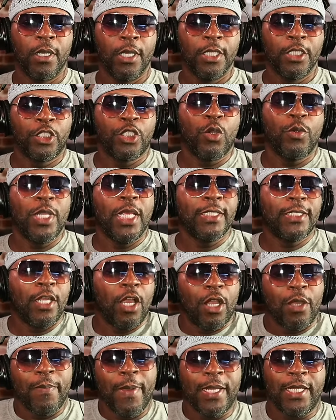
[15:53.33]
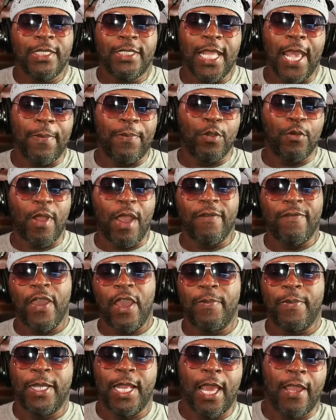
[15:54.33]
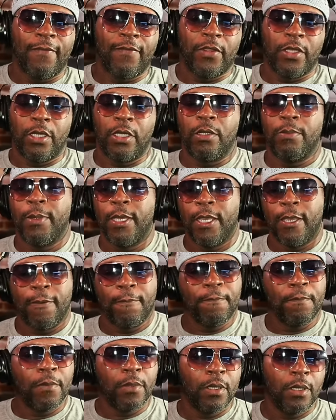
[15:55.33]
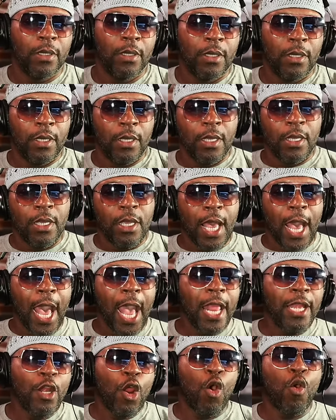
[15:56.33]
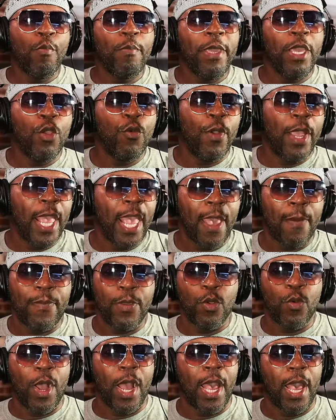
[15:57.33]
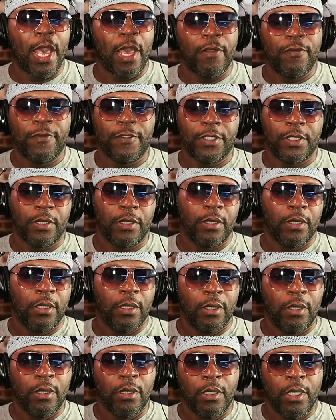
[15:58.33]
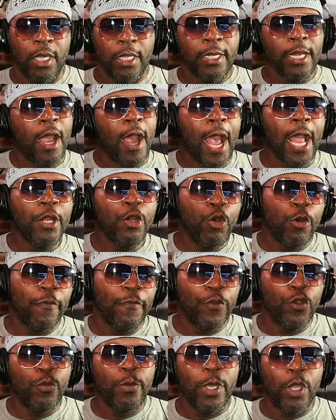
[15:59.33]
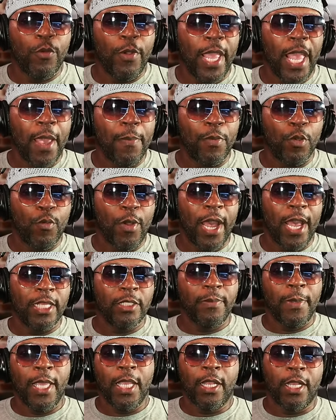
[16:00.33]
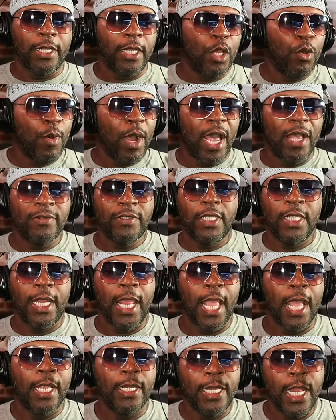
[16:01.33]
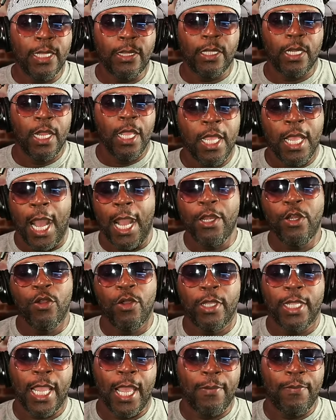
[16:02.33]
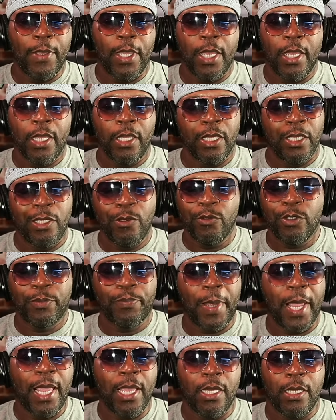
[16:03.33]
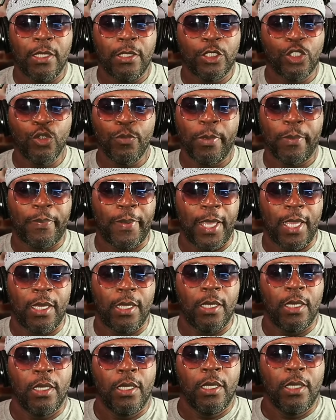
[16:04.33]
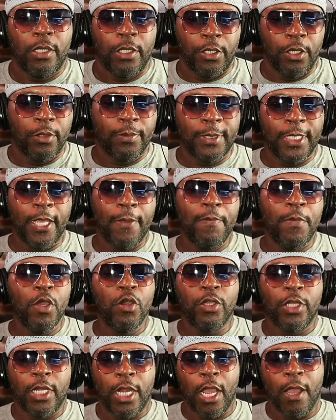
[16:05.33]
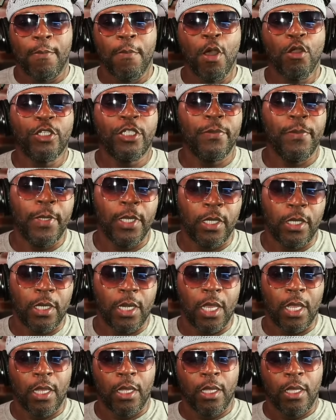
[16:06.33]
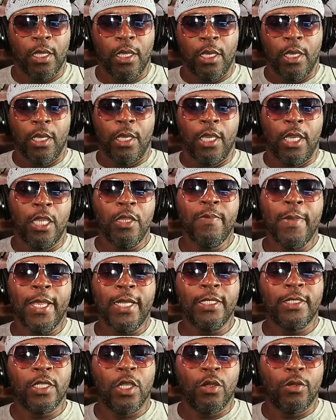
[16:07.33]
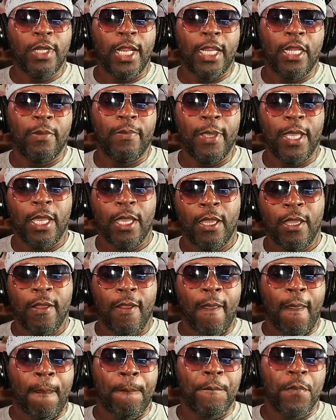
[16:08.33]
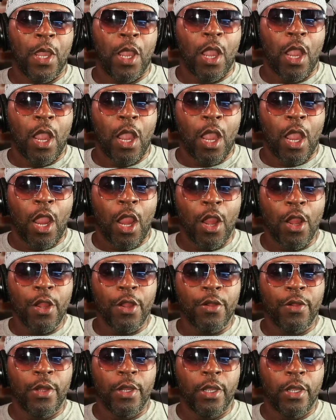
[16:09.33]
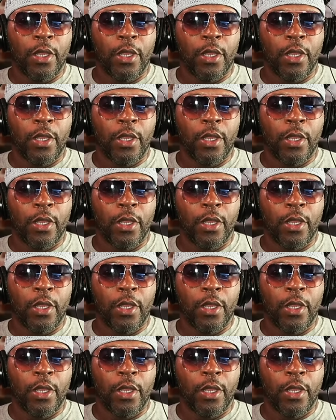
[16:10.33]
So let's talk about this happy wife, happy life thing, man. I know men with happy wives. Now, I know a few men with happy wives, man, because their wives didn't have nothing. I know a guy, man, he was paid, super paid. You know what I'm saying? Millionaire, multimillionaire. He met his old lady, man. Her